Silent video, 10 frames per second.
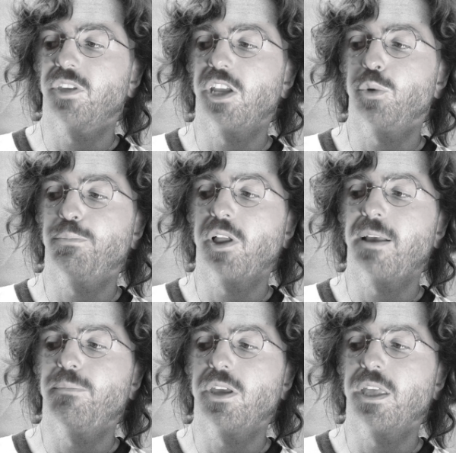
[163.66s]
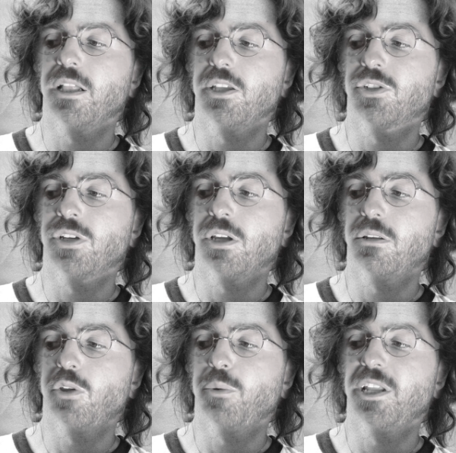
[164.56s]
can you blame the English?
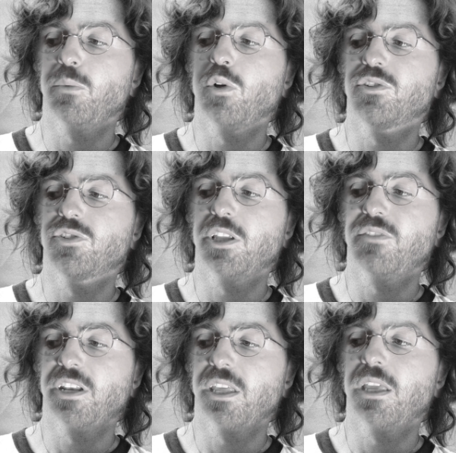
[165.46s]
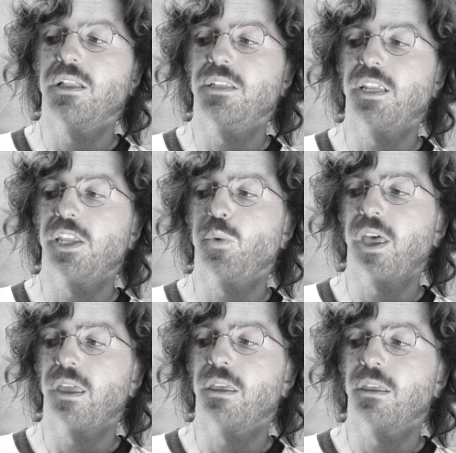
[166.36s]
Nobody wants to live in England anyway.